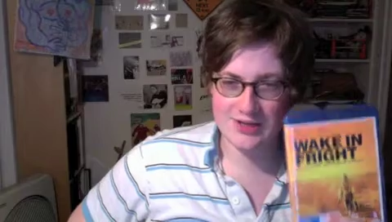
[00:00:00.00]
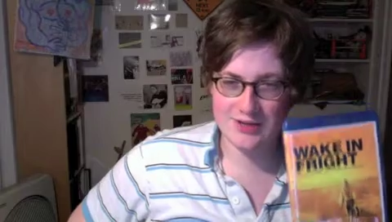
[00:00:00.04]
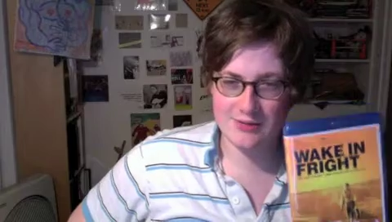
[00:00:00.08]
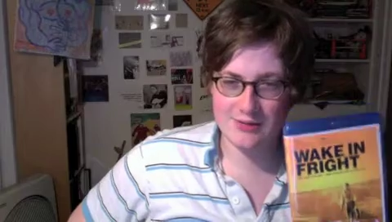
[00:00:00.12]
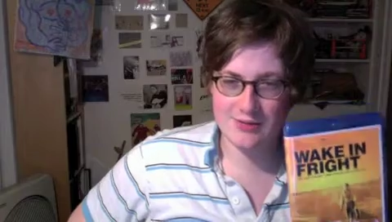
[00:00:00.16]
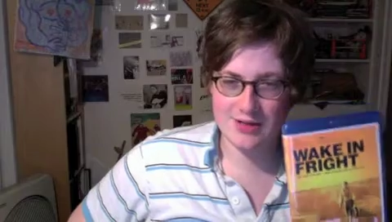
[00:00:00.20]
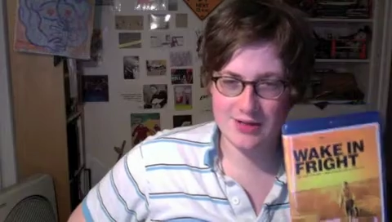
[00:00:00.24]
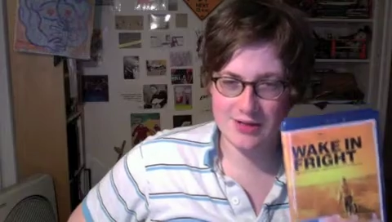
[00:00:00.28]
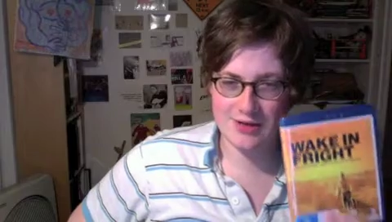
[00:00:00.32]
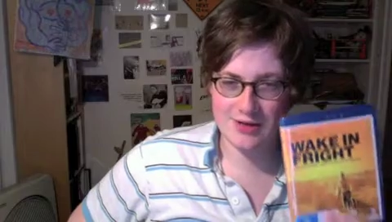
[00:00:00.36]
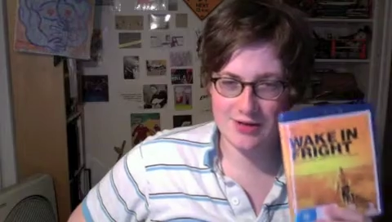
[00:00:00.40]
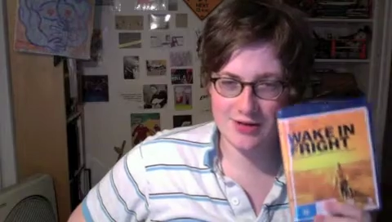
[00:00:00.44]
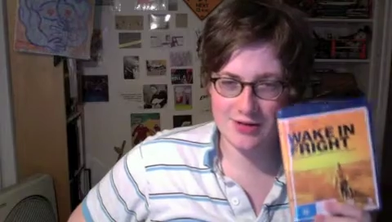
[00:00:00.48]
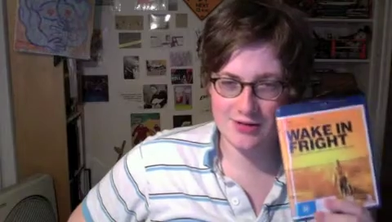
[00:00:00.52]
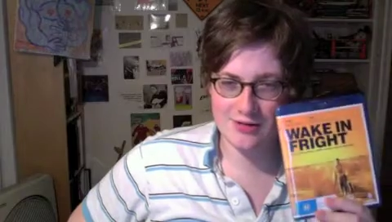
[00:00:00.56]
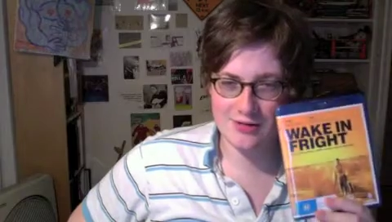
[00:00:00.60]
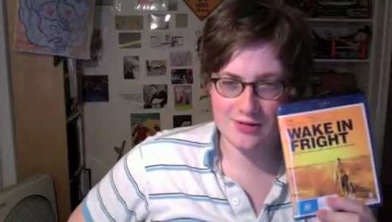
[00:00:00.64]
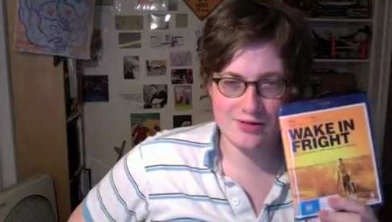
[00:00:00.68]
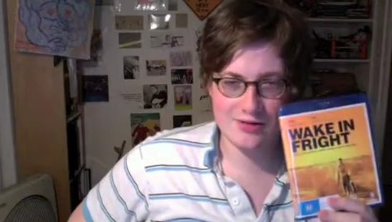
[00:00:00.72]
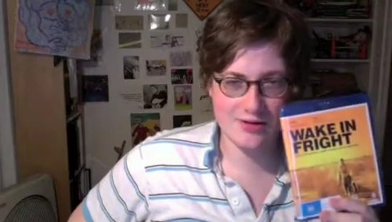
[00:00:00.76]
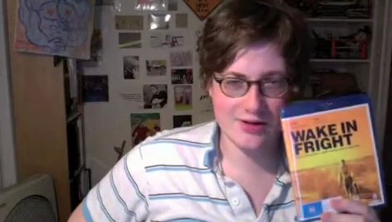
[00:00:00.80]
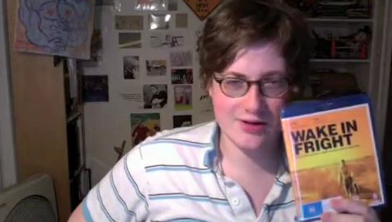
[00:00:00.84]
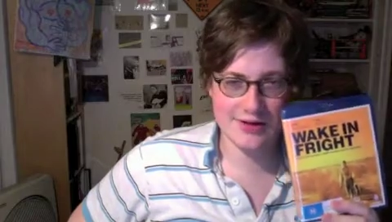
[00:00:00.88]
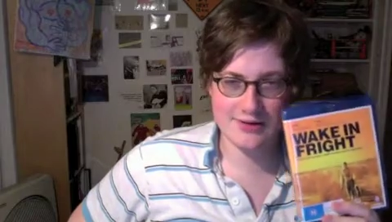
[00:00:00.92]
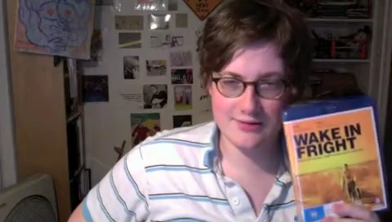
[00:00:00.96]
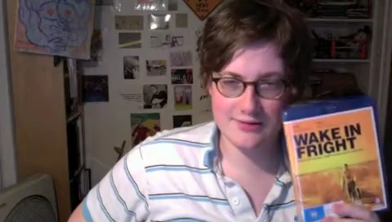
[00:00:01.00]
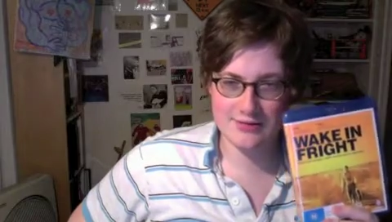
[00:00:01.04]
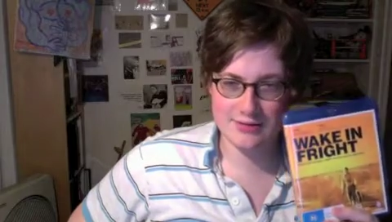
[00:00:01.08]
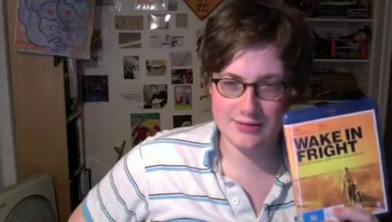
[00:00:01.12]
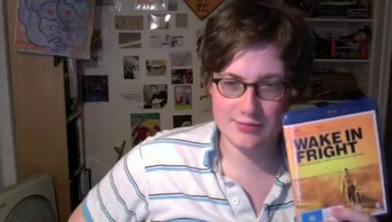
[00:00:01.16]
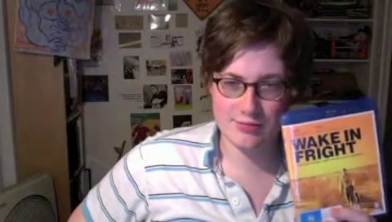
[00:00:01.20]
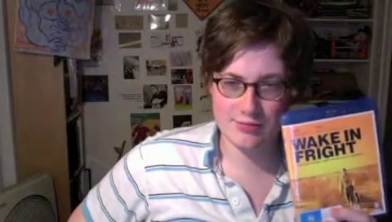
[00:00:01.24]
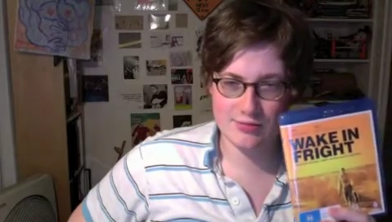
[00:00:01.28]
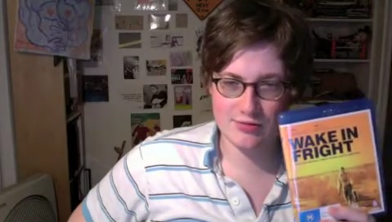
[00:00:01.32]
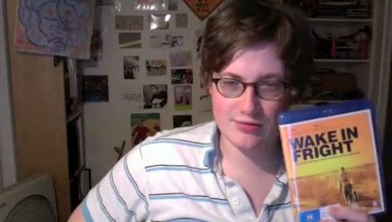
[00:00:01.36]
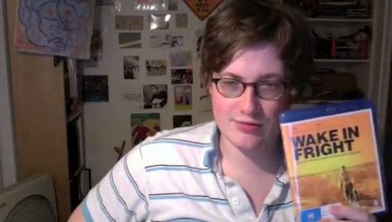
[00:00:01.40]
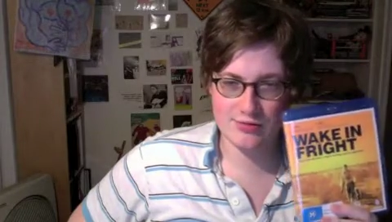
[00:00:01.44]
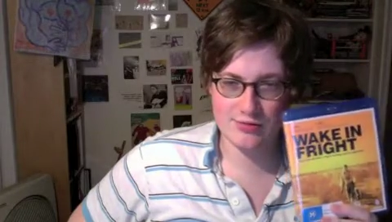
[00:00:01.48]
I mean, I thought Nile was
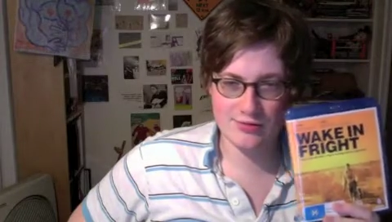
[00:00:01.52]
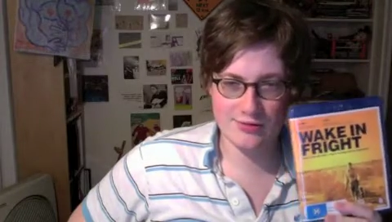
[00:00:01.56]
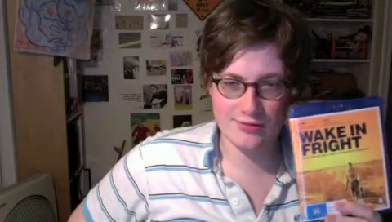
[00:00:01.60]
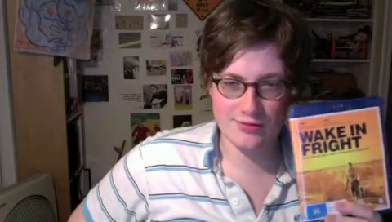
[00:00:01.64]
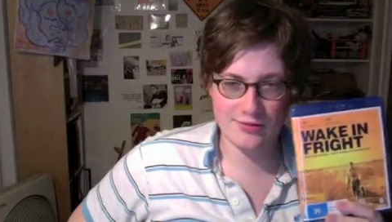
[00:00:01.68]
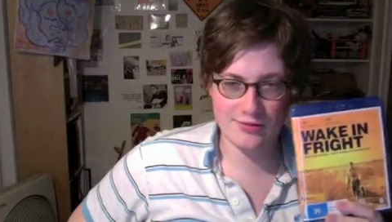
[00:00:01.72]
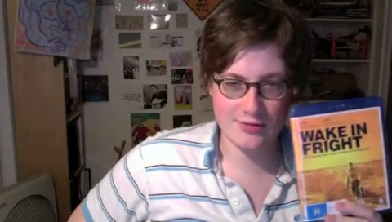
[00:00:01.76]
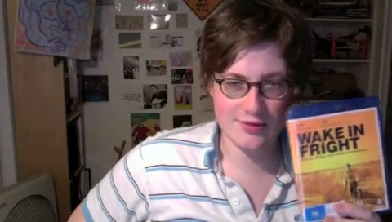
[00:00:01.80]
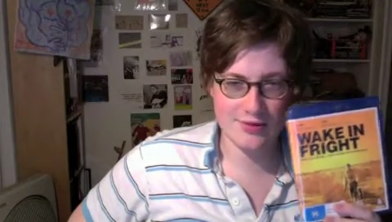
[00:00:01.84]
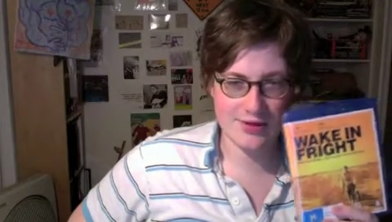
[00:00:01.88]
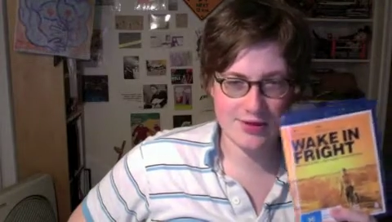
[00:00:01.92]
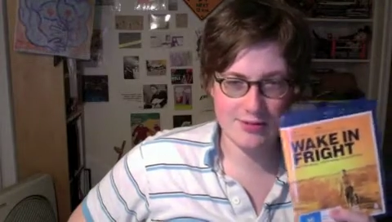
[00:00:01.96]
brutal,